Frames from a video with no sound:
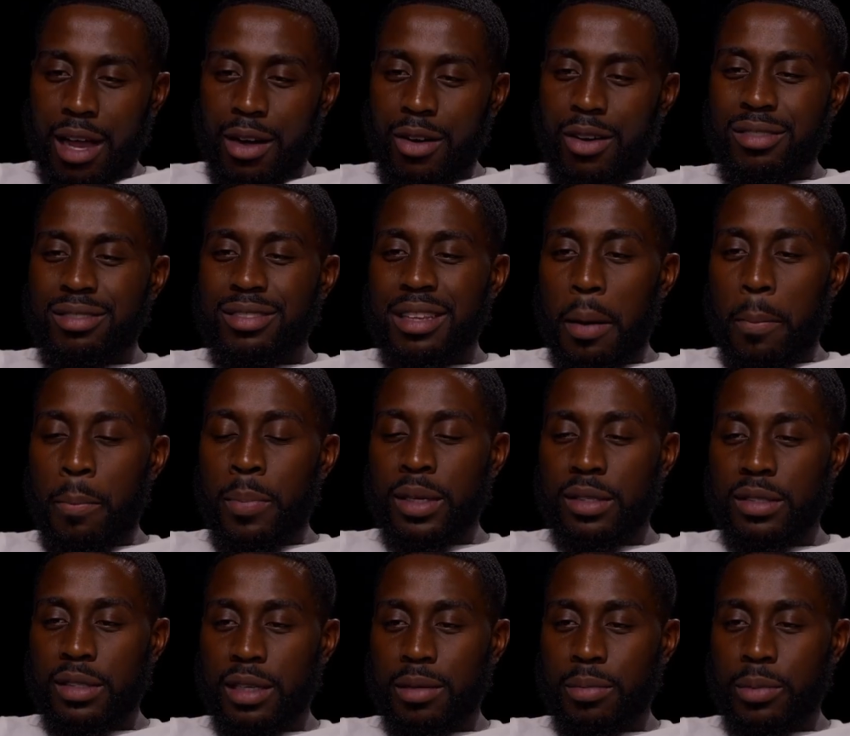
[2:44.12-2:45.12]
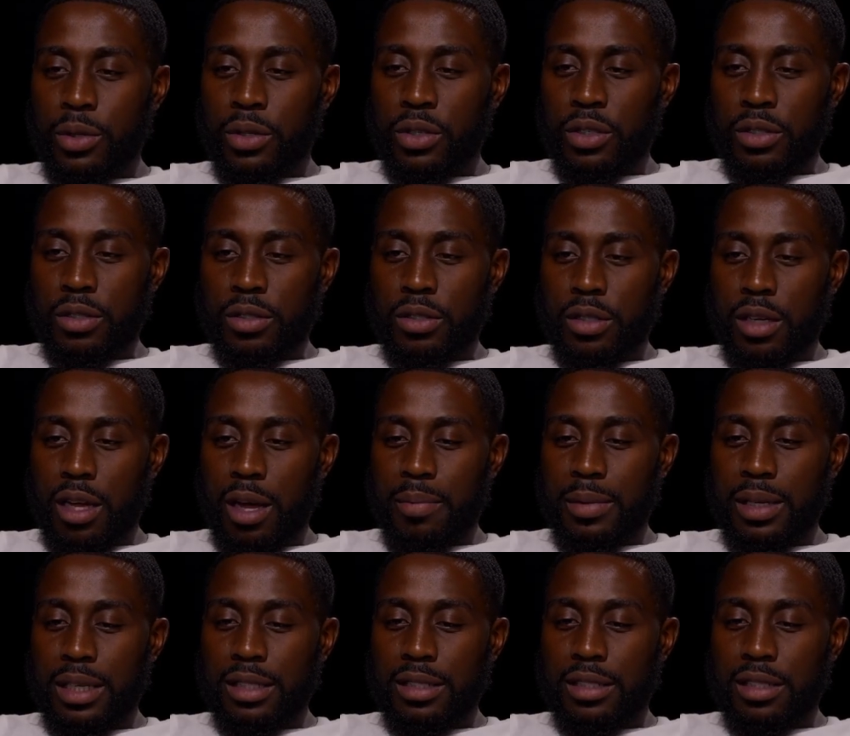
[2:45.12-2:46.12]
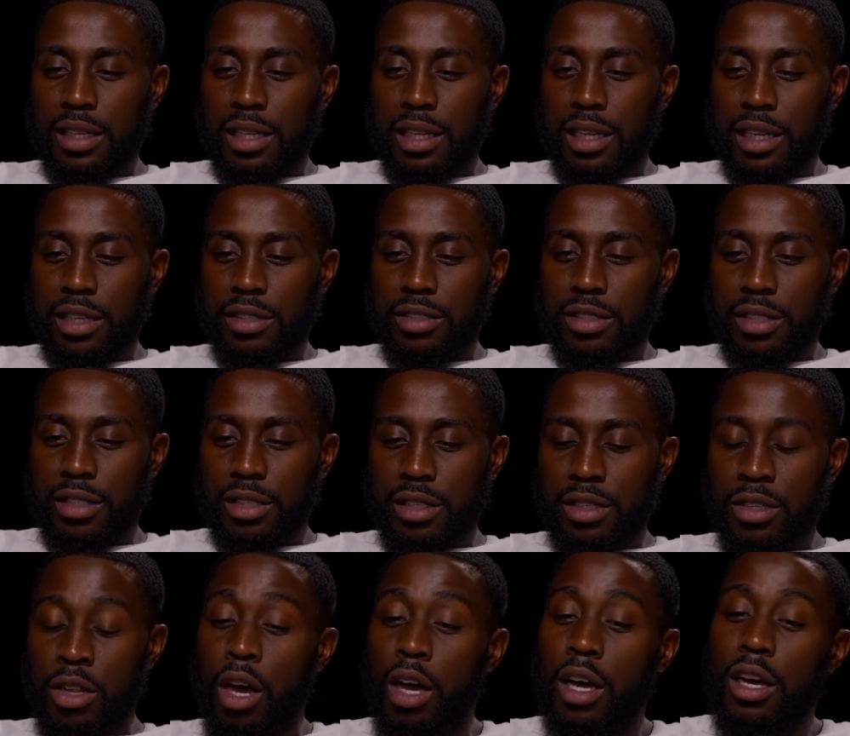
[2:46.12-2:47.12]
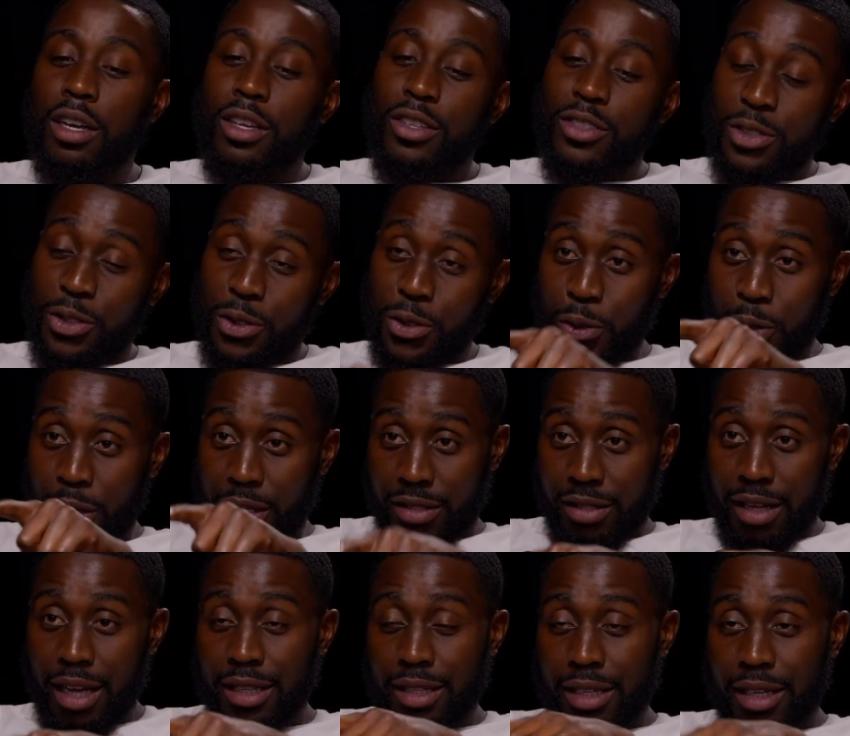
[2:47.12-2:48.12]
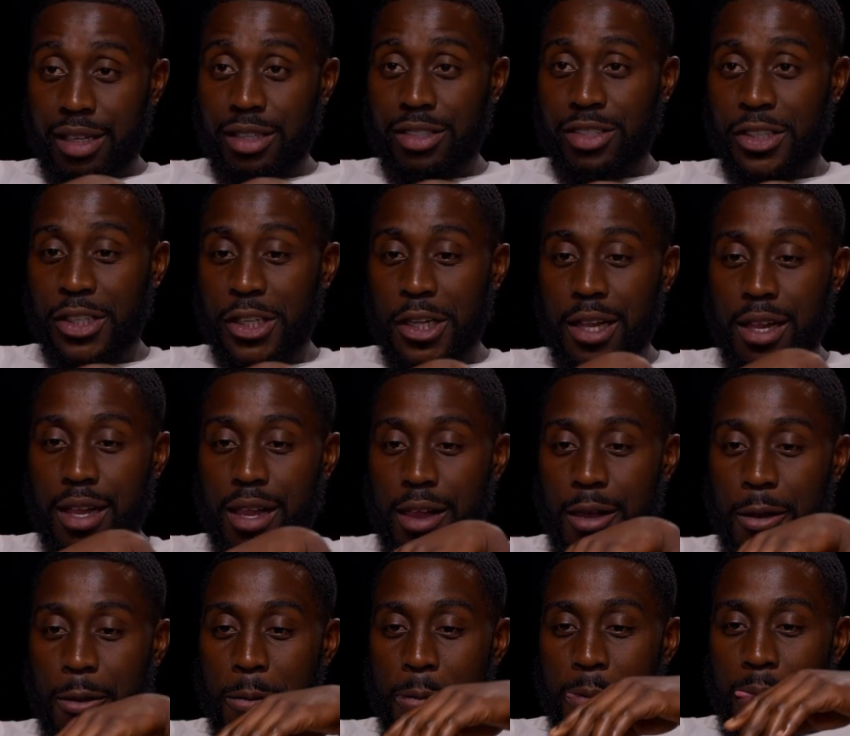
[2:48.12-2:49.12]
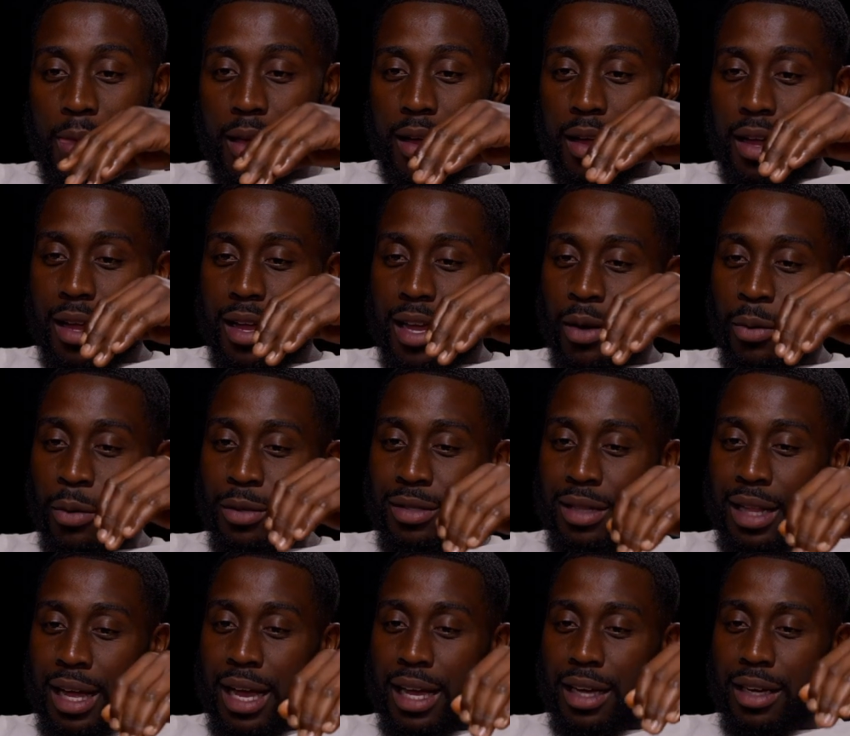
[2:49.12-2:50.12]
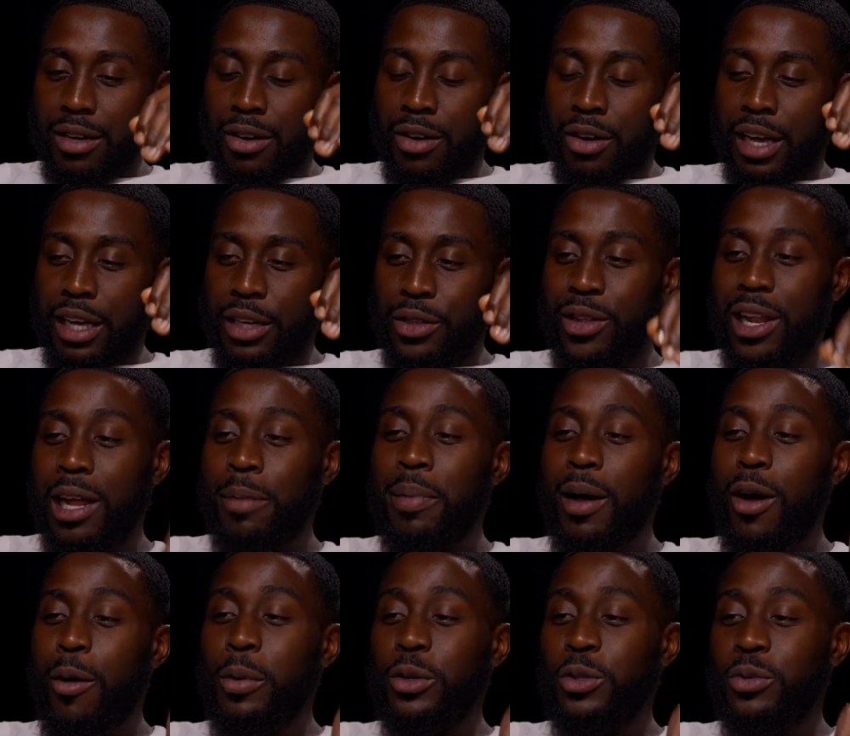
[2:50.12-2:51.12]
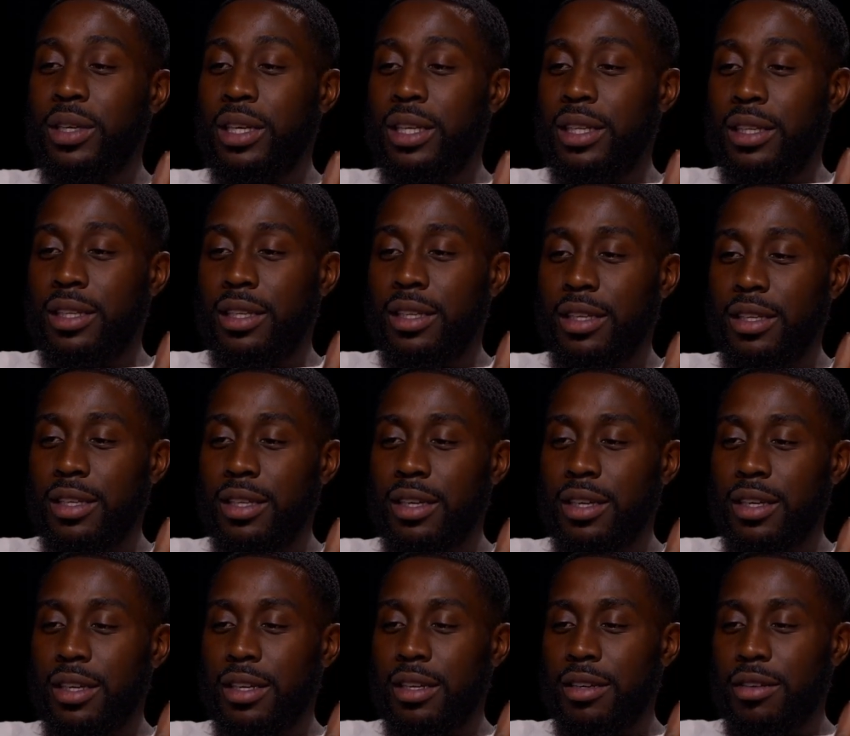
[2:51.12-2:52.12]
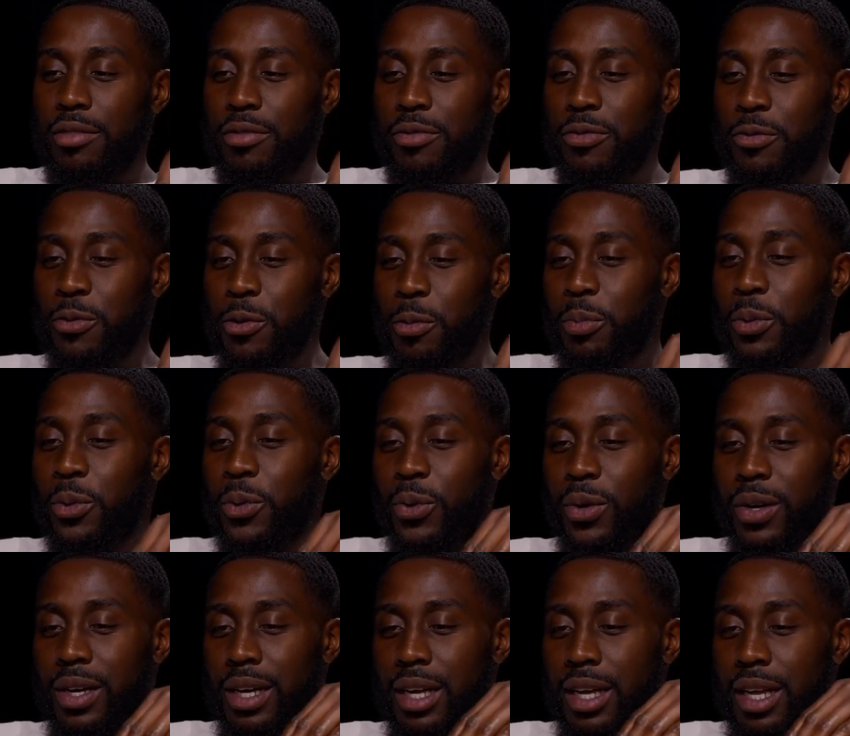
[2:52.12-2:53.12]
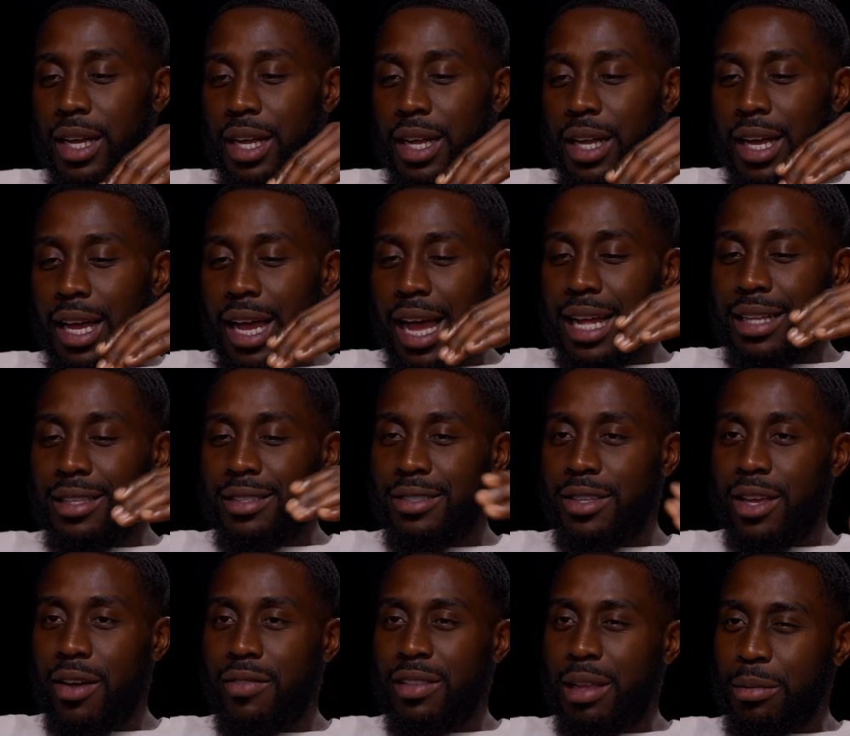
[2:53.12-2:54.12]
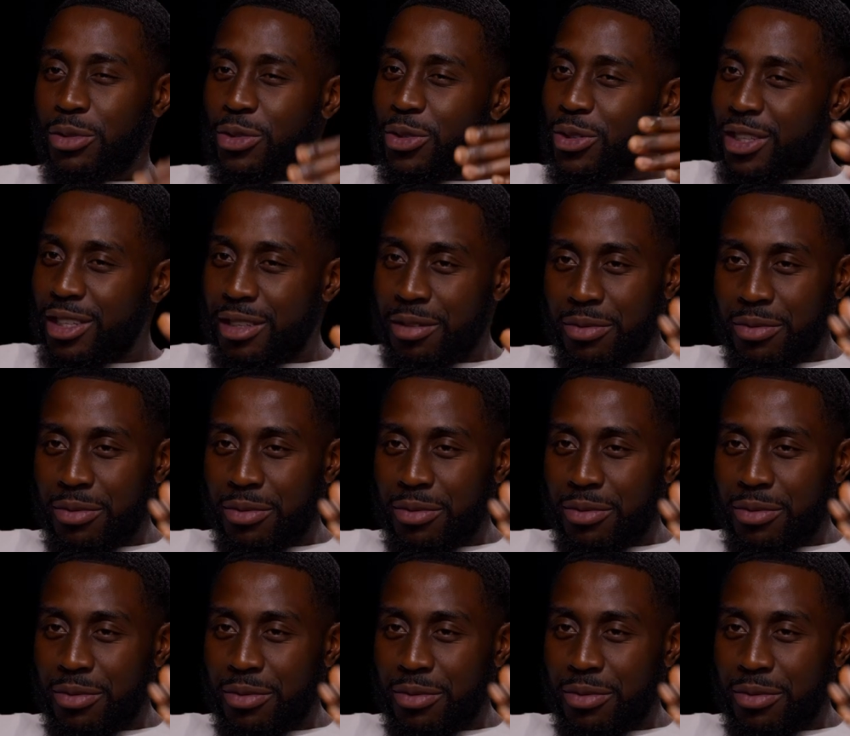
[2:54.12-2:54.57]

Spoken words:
I can't say I miss it because coming into the nation, do you know what? Starting the nation, it was like, okay, you know that battle between football and service. I'm sure you.